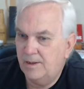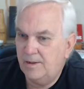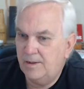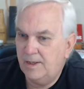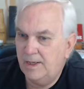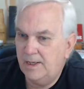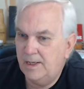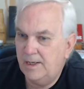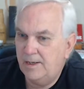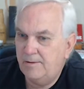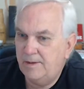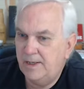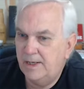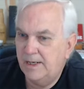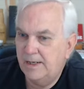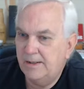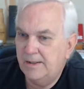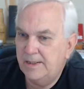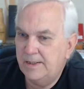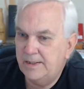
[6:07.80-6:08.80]
Okay, there we
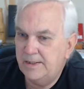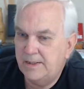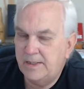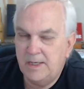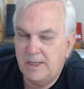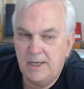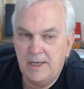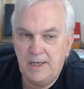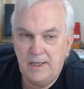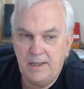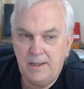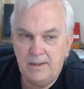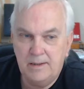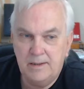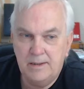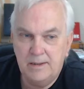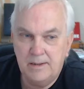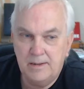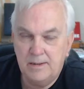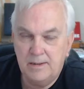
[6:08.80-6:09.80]
go. There's Janet.